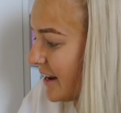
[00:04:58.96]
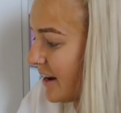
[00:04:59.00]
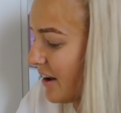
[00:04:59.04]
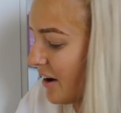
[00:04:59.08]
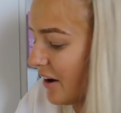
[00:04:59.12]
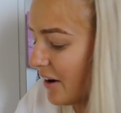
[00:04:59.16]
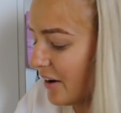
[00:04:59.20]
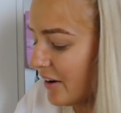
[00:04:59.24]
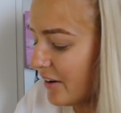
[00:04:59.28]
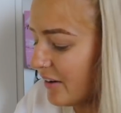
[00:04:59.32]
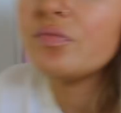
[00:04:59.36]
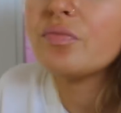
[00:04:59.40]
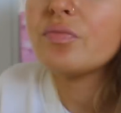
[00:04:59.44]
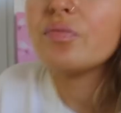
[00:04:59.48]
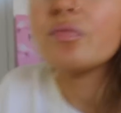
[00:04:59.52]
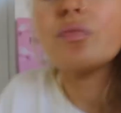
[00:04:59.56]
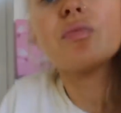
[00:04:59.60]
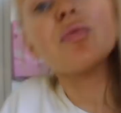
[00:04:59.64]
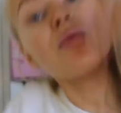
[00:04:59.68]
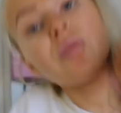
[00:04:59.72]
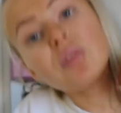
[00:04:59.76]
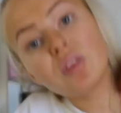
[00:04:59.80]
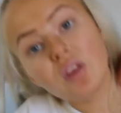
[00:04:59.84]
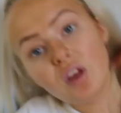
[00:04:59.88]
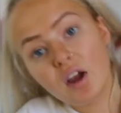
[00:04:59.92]
Hey ho.
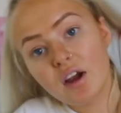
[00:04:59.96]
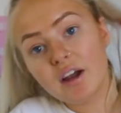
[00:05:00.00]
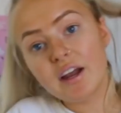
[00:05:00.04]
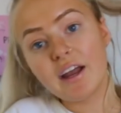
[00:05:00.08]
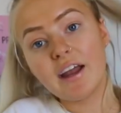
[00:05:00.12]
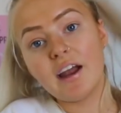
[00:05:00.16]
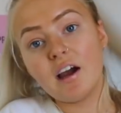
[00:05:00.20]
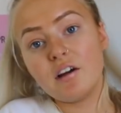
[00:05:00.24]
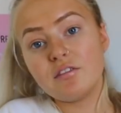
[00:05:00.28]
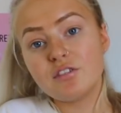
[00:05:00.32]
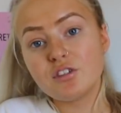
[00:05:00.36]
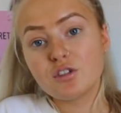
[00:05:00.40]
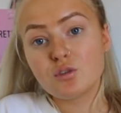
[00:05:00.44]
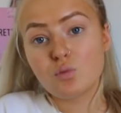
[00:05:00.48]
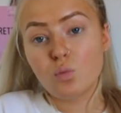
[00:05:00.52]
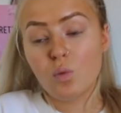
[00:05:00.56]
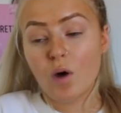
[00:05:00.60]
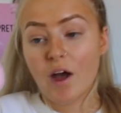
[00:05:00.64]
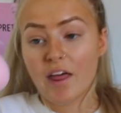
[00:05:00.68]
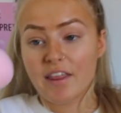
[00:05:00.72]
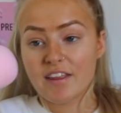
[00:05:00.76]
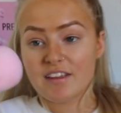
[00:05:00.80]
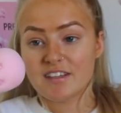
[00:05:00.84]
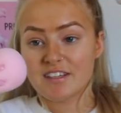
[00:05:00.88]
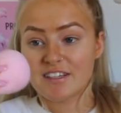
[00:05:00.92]
Okay, I've just
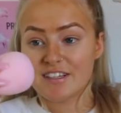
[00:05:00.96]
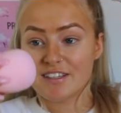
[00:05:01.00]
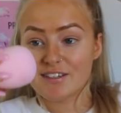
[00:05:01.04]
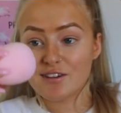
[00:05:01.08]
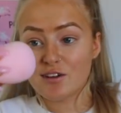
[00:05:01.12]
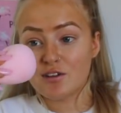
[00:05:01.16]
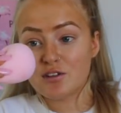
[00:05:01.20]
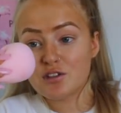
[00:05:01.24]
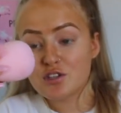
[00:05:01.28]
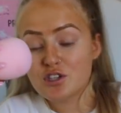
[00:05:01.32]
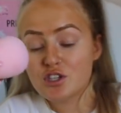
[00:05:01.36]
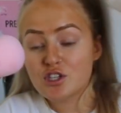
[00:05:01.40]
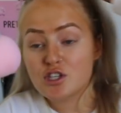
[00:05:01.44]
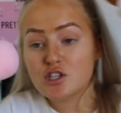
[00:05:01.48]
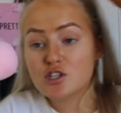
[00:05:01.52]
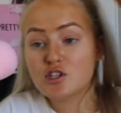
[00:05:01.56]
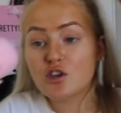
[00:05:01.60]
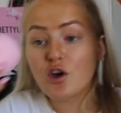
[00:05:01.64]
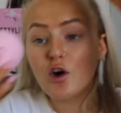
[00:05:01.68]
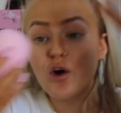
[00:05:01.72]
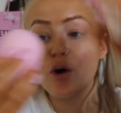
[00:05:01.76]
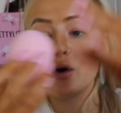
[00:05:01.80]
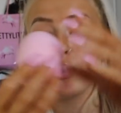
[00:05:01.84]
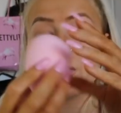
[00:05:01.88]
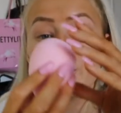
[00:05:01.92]
wet this and it's gone
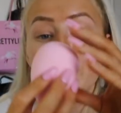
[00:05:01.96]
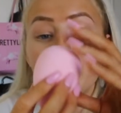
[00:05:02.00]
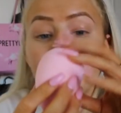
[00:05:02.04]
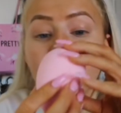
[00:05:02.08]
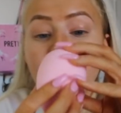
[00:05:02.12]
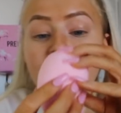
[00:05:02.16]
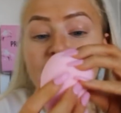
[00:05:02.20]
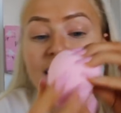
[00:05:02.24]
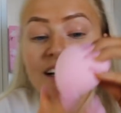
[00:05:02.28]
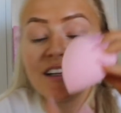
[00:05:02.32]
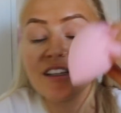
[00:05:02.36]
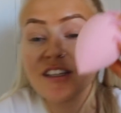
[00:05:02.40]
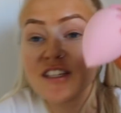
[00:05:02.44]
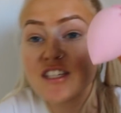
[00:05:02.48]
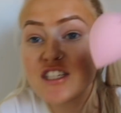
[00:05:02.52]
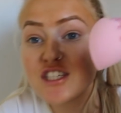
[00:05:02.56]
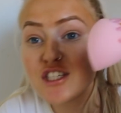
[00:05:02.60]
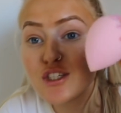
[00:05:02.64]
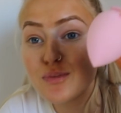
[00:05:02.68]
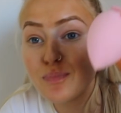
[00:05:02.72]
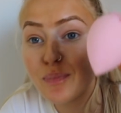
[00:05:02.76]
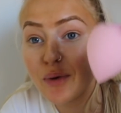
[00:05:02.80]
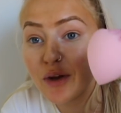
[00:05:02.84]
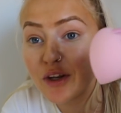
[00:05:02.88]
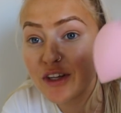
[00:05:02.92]
so big and
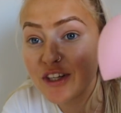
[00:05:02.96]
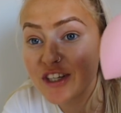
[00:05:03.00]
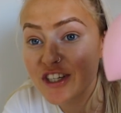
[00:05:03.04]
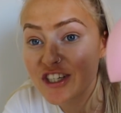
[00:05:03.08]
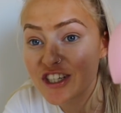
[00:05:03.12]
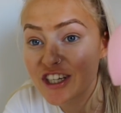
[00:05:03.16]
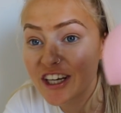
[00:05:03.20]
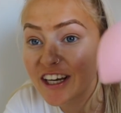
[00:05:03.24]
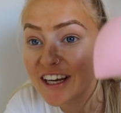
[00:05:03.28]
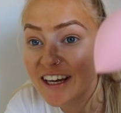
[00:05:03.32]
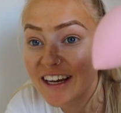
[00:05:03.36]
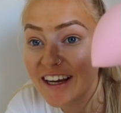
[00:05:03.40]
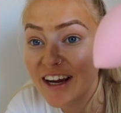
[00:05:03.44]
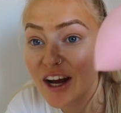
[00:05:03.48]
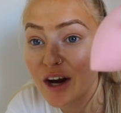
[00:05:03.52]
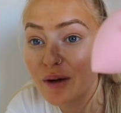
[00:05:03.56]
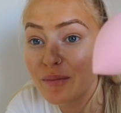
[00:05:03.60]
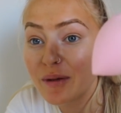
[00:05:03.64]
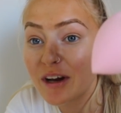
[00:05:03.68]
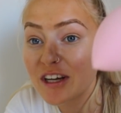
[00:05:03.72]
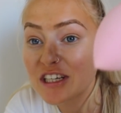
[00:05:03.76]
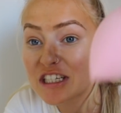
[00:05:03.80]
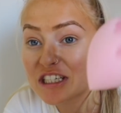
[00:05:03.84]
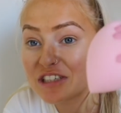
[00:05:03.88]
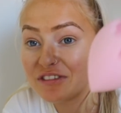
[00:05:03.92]
spongy. I'm
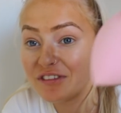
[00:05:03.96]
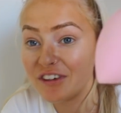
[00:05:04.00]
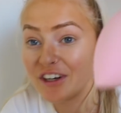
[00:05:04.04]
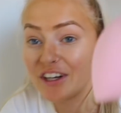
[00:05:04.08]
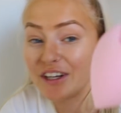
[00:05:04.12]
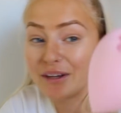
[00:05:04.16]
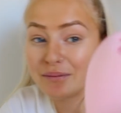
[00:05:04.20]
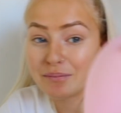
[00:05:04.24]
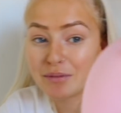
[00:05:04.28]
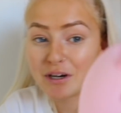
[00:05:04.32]
actually really